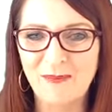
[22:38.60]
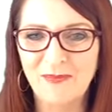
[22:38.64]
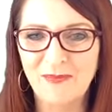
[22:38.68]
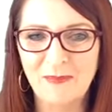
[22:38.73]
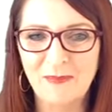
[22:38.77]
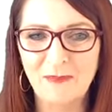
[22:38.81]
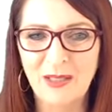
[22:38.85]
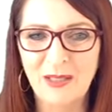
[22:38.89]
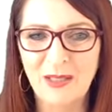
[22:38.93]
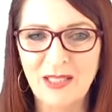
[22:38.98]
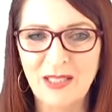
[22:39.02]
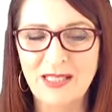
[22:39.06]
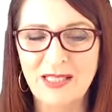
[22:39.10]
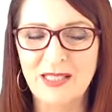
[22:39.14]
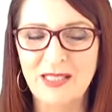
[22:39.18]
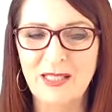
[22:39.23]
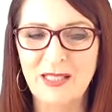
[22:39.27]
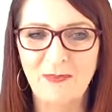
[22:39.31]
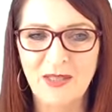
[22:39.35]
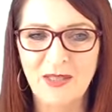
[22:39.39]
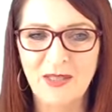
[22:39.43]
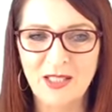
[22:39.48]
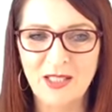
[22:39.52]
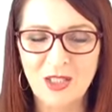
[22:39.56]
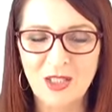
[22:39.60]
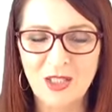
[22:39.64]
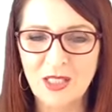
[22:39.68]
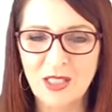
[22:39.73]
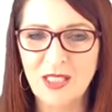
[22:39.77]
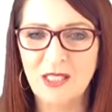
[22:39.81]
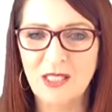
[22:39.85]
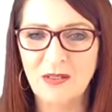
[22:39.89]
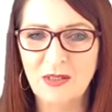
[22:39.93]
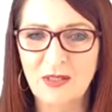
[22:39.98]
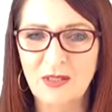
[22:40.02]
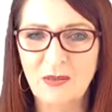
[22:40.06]
because it's something she
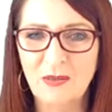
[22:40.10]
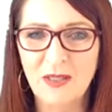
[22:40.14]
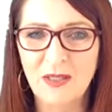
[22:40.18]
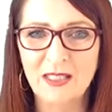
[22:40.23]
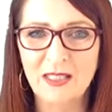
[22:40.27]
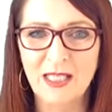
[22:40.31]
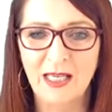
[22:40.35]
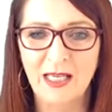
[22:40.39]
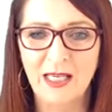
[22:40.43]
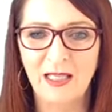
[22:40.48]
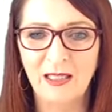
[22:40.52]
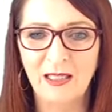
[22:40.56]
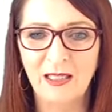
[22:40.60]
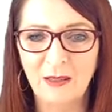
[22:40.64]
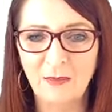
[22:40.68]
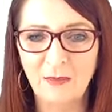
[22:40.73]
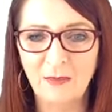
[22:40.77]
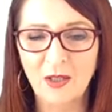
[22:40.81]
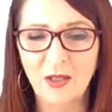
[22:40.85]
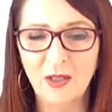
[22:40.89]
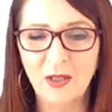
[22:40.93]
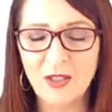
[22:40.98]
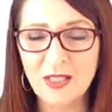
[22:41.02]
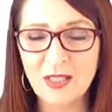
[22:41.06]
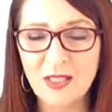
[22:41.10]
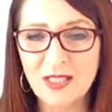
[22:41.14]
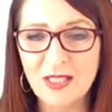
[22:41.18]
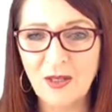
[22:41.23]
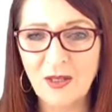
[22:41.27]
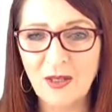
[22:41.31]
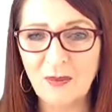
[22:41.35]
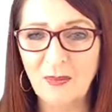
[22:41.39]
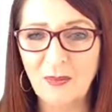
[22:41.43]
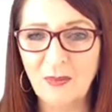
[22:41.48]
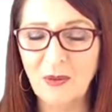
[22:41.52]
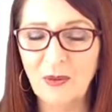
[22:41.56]
deals with daily. But I just thought I'd
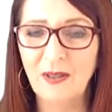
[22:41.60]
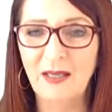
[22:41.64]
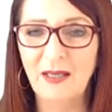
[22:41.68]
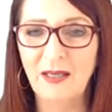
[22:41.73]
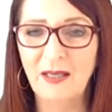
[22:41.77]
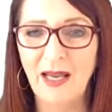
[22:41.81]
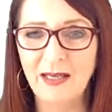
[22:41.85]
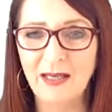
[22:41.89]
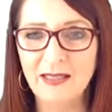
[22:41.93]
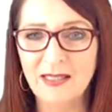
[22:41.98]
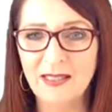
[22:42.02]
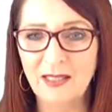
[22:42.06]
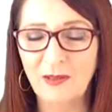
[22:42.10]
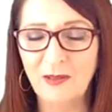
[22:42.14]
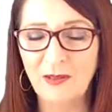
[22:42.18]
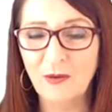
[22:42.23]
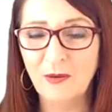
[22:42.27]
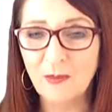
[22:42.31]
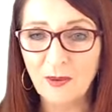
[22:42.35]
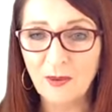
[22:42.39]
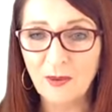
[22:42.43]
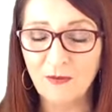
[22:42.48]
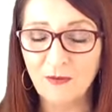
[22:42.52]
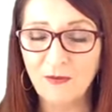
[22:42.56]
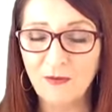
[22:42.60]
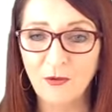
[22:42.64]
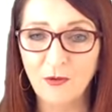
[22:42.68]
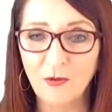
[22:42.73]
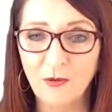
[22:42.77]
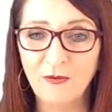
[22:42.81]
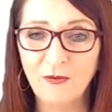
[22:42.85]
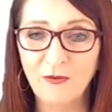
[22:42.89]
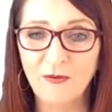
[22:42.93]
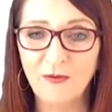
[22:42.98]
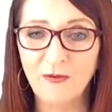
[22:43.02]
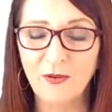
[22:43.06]
put it out as a little bit of food
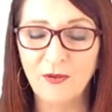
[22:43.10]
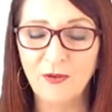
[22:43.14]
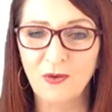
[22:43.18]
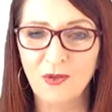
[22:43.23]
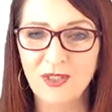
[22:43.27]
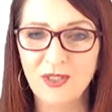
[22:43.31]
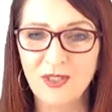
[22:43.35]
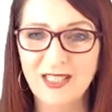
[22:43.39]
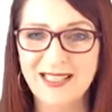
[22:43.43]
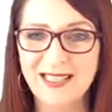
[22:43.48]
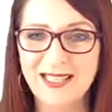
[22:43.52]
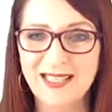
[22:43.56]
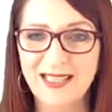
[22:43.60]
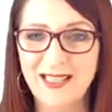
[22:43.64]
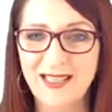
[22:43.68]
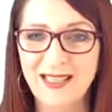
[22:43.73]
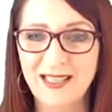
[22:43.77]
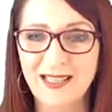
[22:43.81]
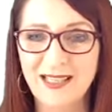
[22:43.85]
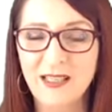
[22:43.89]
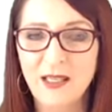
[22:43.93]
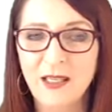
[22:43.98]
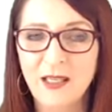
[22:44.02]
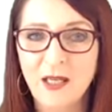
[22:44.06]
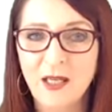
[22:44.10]
for thought today.